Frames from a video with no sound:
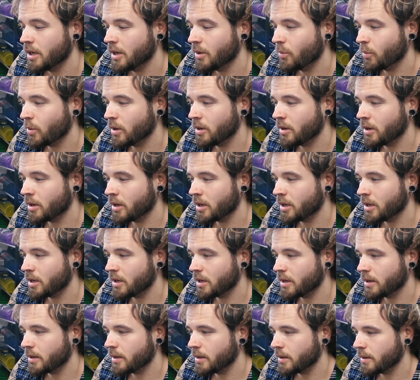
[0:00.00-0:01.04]
whatnot.
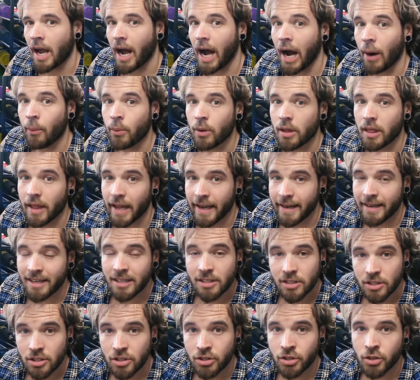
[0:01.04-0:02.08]
I would like
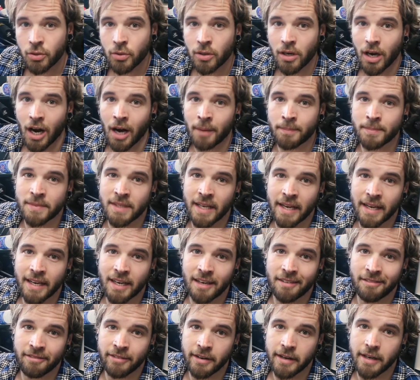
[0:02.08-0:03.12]
to do an
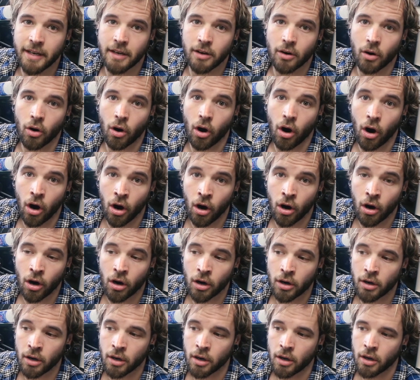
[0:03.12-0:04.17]
updated video
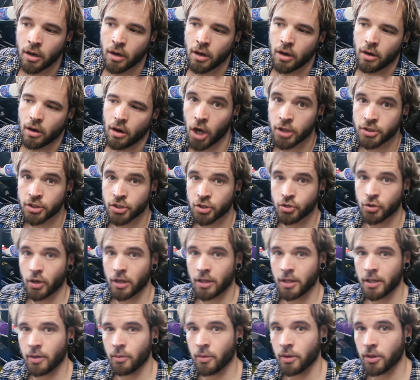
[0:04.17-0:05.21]
on on
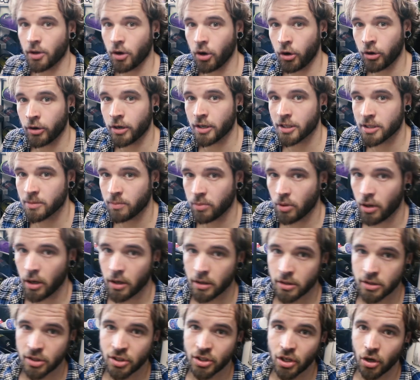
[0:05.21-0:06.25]
struggling with artist
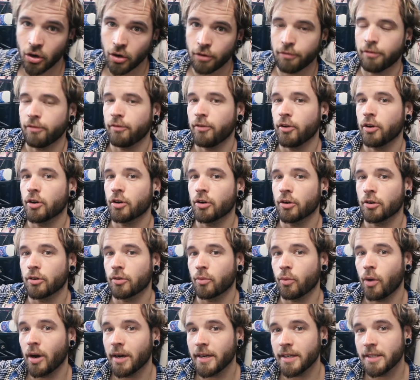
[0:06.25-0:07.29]
block. So if
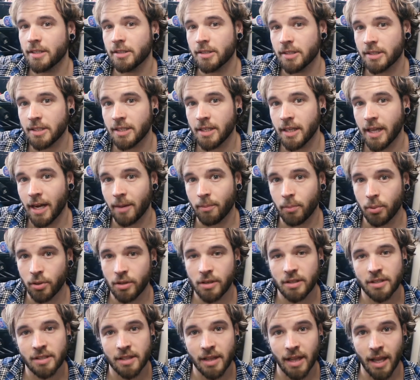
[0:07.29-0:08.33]
you're wanting to see that,
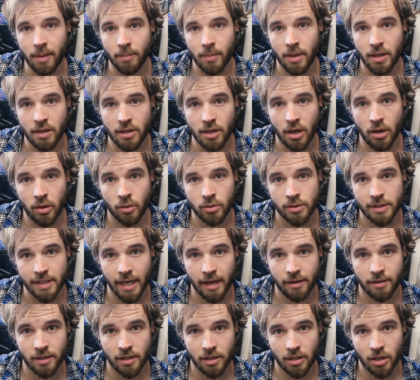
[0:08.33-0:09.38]
please let me know
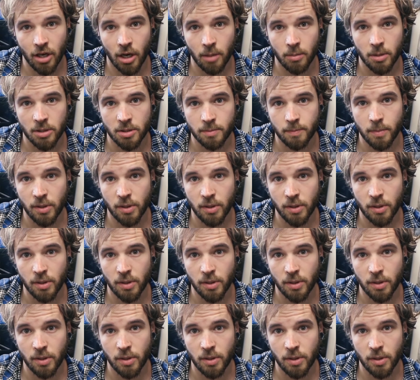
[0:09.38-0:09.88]
down in the comments